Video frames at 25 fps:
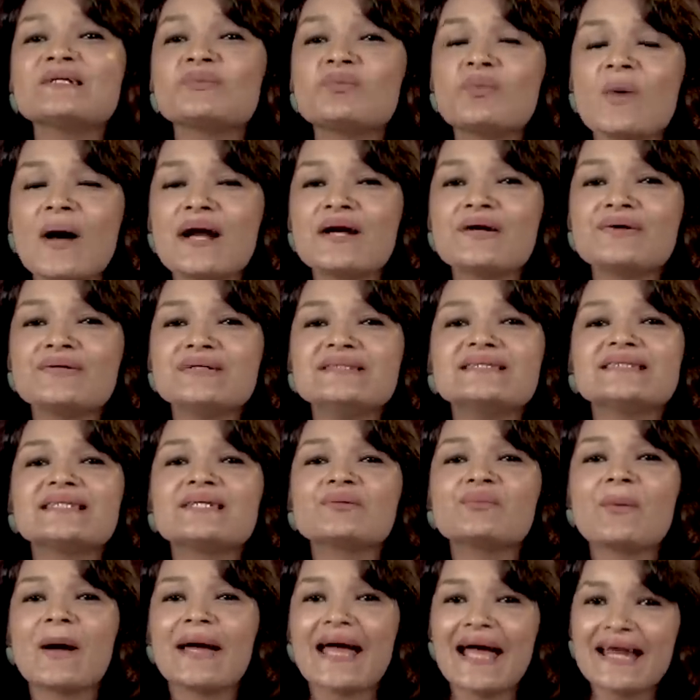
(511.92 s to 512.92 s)
the one
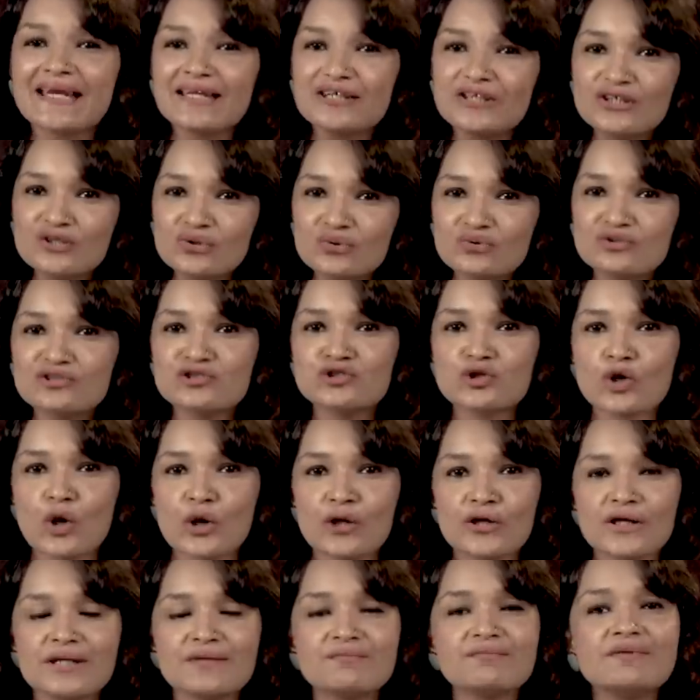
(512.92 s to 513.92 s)
reason why at News
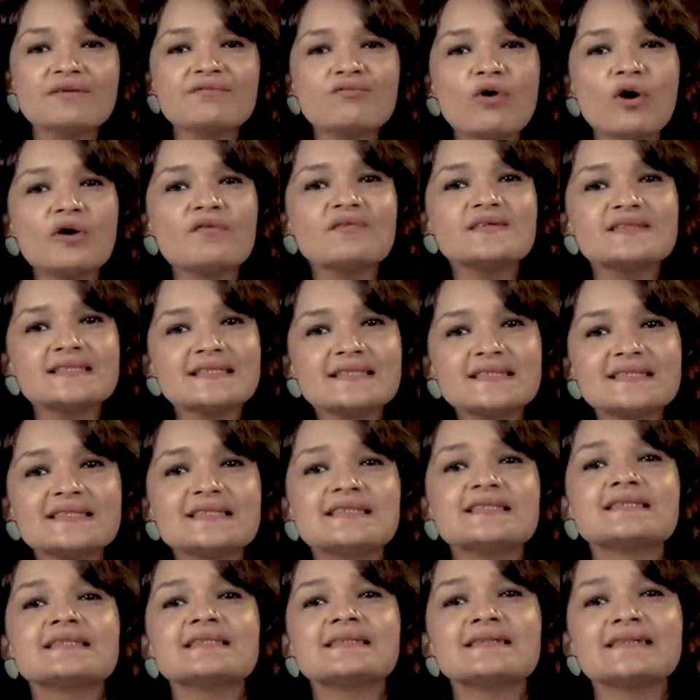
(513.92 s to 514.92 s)
Laundry we've always
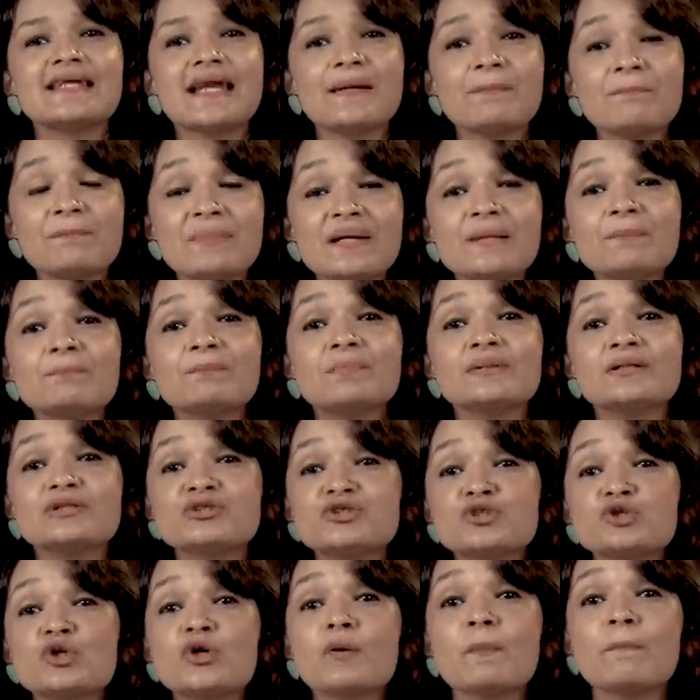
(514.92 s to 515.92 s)
insisted that people
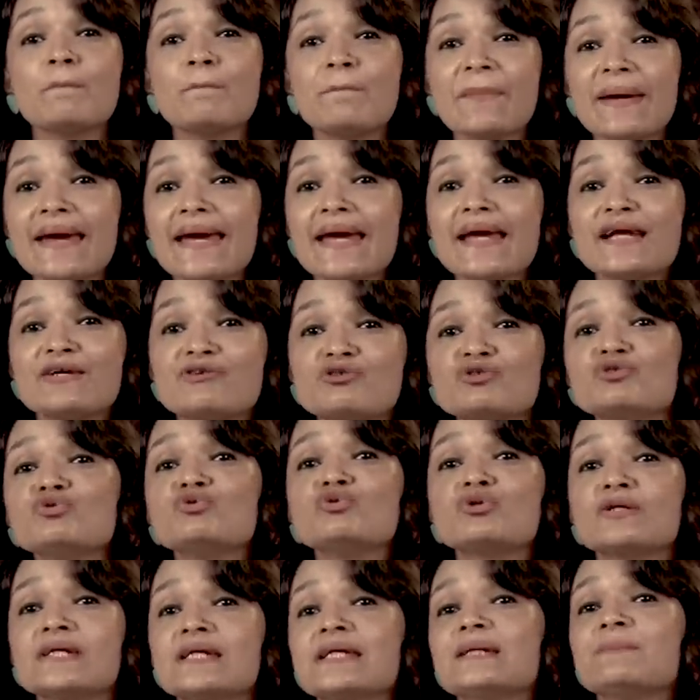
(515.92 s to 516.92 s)
should pay
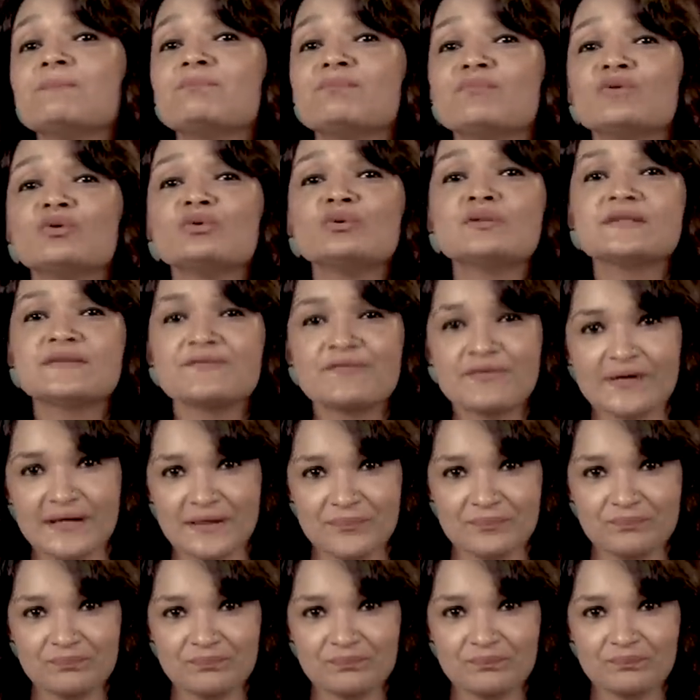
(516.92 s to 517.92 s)
to keep news
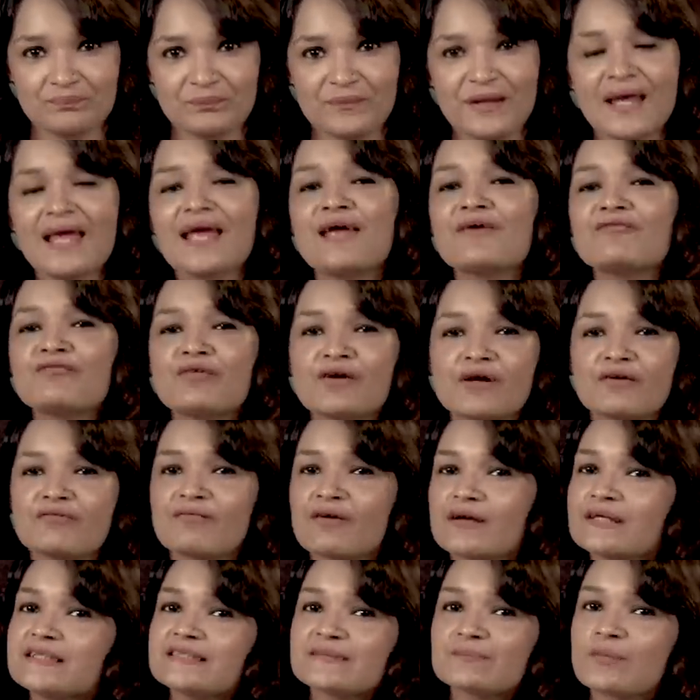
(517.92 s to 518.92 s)
free. We're a
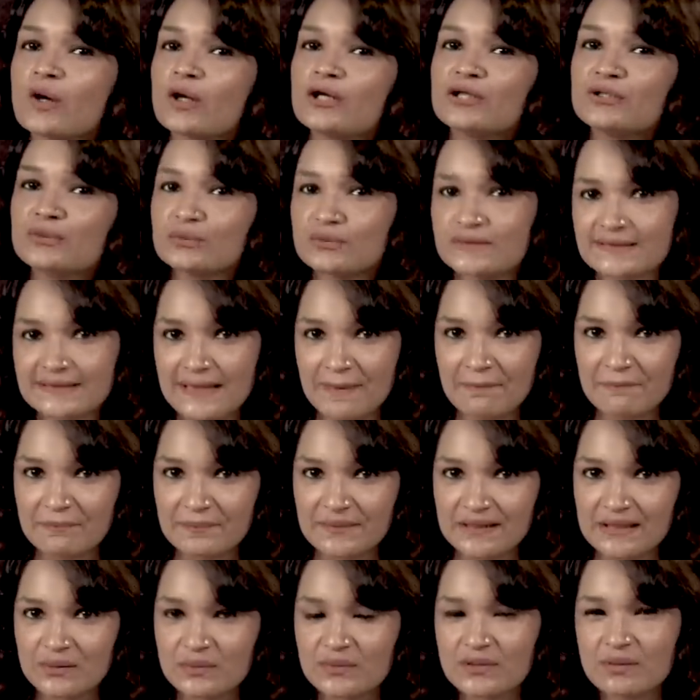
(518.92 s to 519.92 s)
very small news
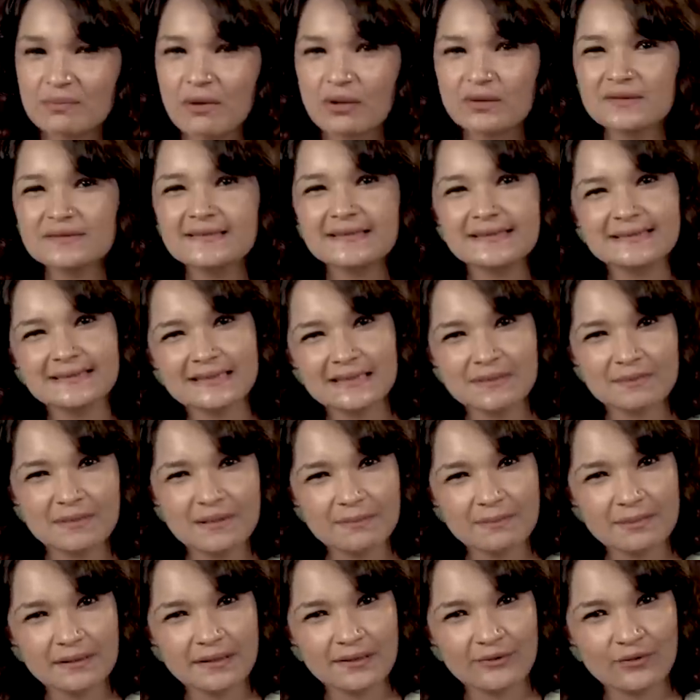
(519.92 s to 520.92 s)
company with about 60
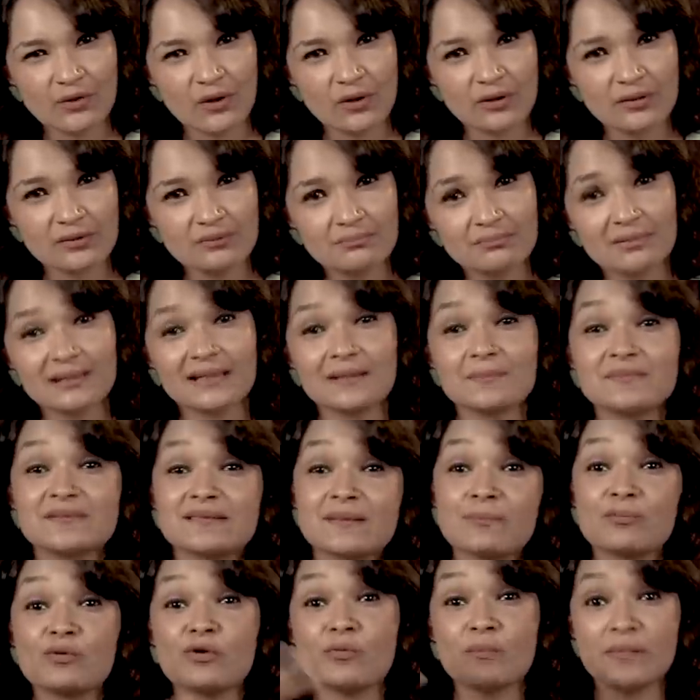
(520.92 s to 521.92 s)
people and all, matlab
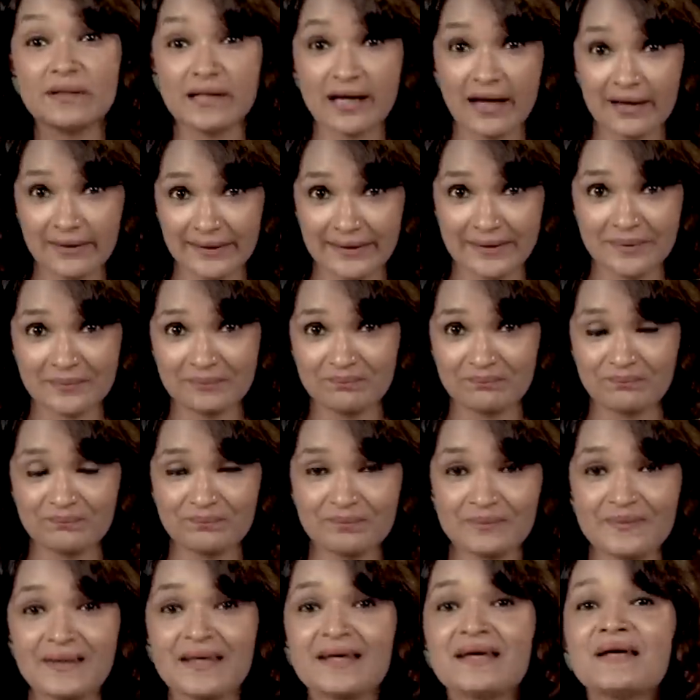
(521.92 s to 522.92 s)
sabko mila ke.
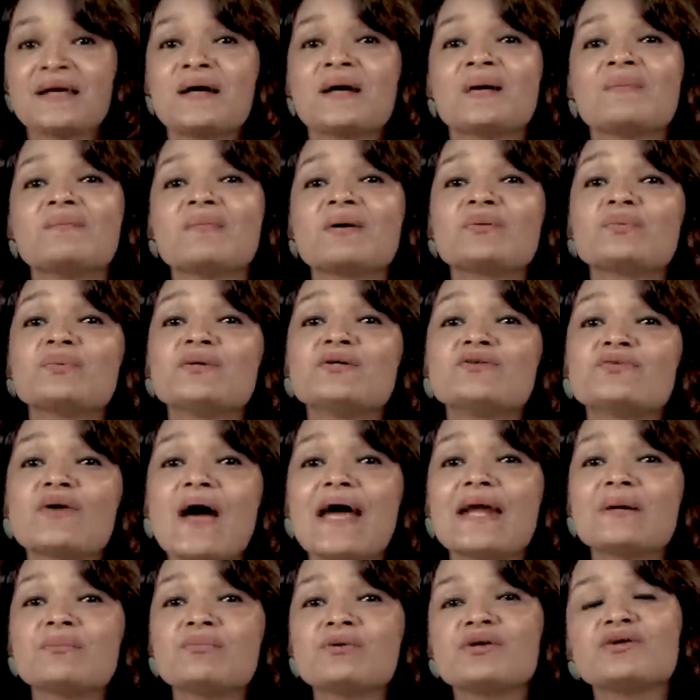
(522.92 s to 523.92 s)
But we
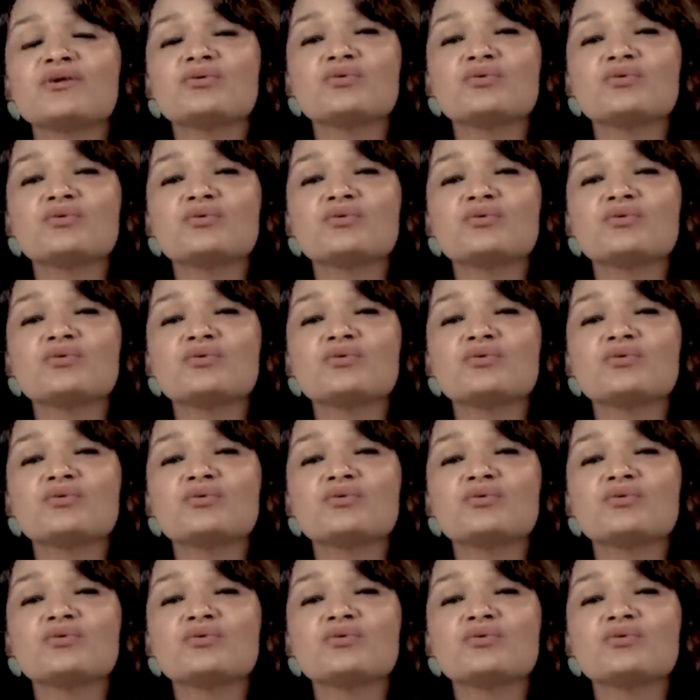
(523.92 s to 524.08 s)
try and bring